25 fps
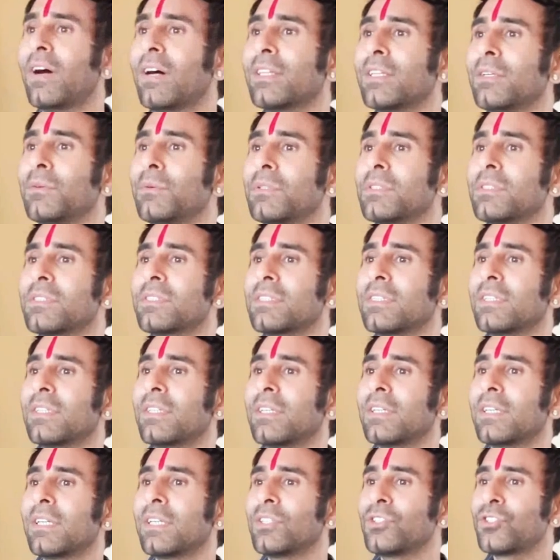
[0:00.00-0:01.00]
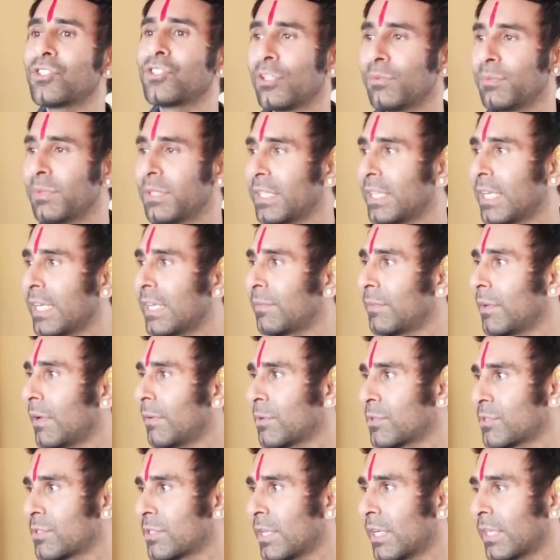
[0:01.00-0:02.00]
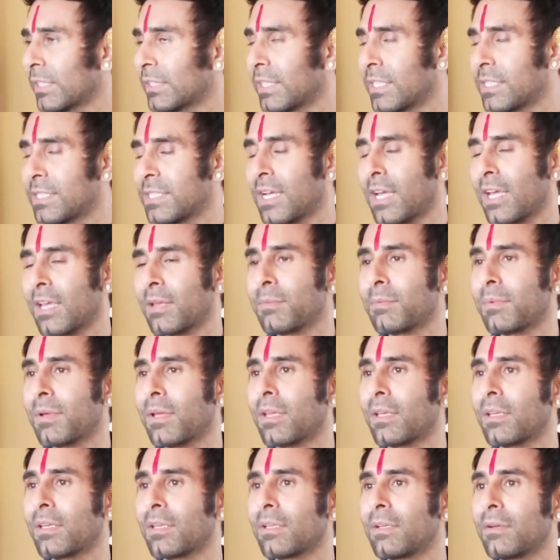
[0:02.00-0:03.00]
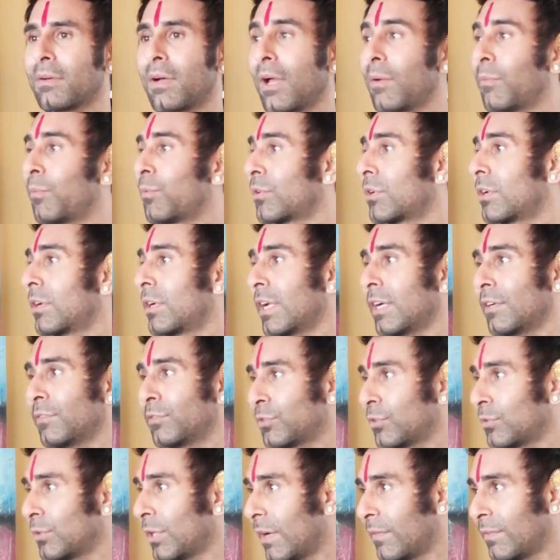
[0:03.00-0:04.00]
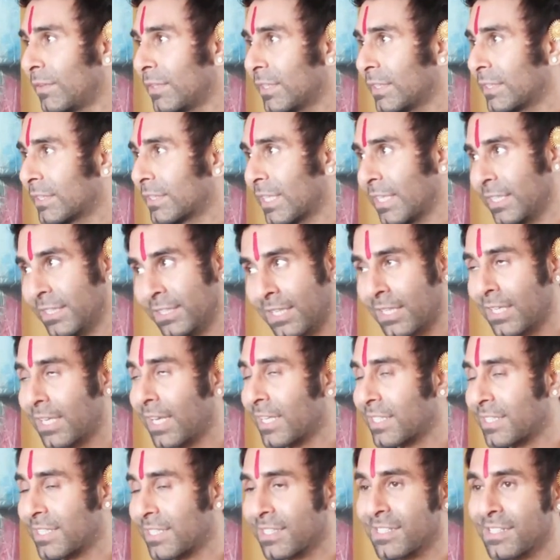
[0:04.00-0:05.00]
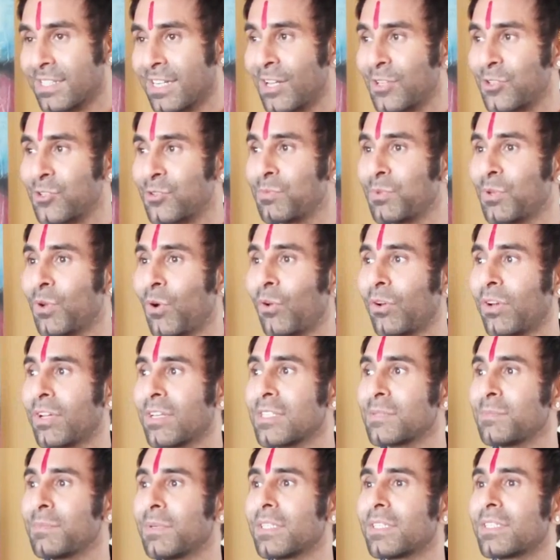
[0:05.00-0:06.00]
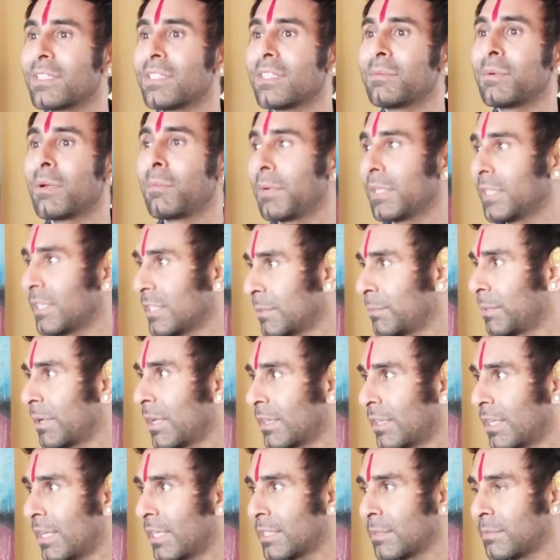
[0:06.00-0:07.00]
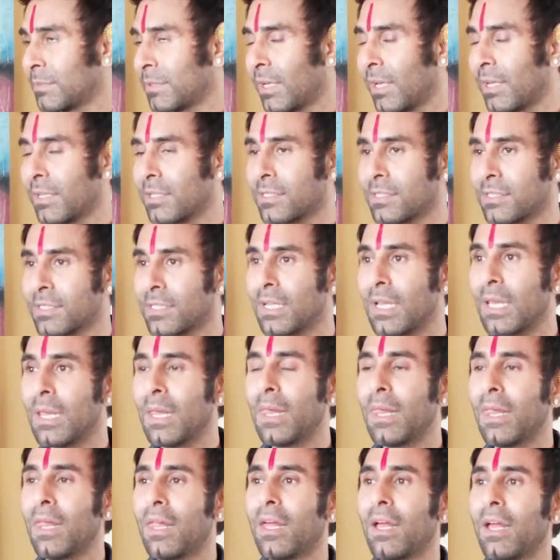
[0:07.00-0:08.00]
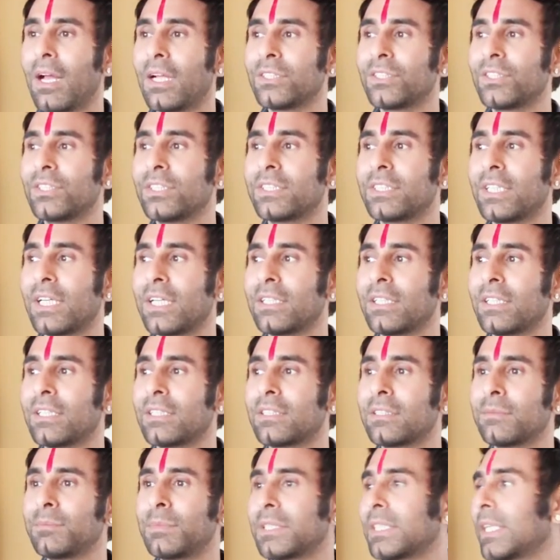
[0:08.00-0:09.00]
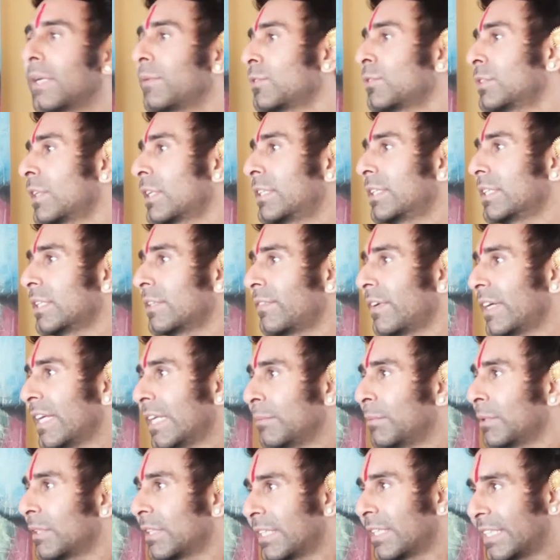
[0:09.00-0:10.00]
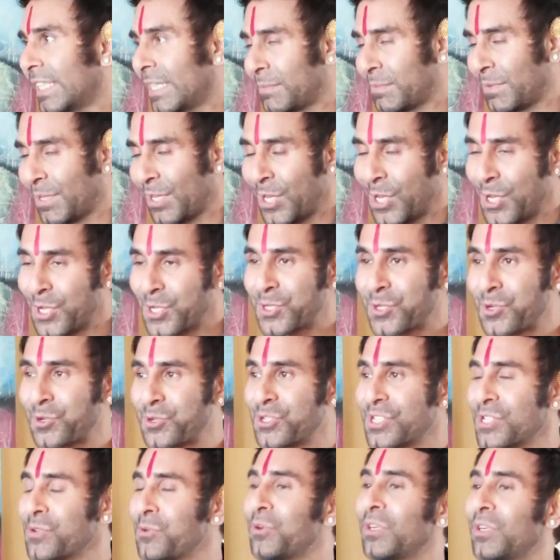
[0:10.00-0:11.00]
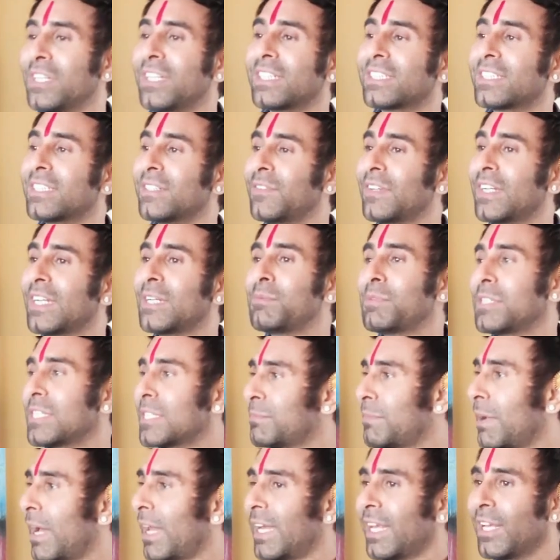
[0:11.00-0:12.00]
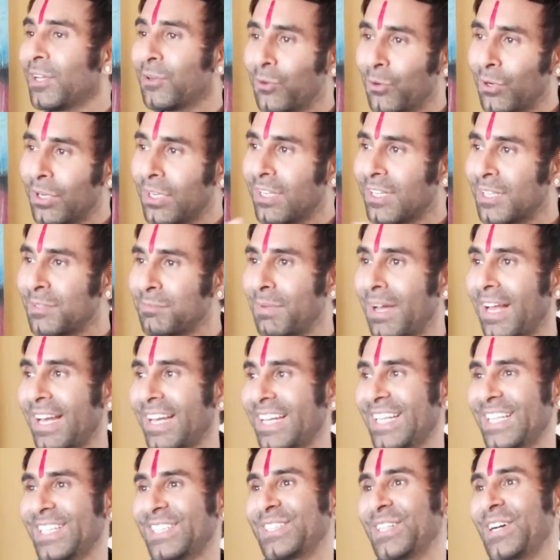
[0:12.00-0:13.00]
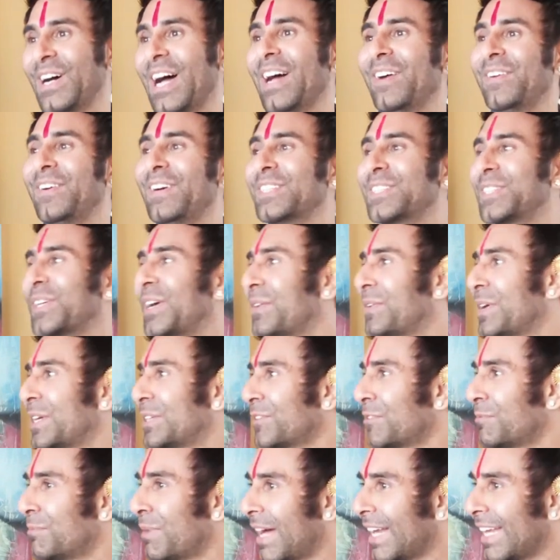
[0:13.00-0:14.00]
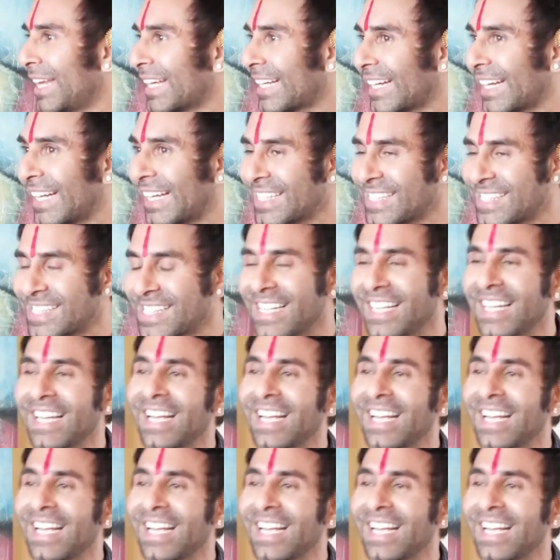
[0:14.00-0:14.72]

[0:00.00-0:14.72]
father was in Germany and I was young that time, and I would love to have learnt in classical dance, to be honest. But my mother is a Bharatanatyam dancer, and she said that, but there was nothing available that time. So she said, only that's available is ballet, go and learn ballet. So I went for ballet class.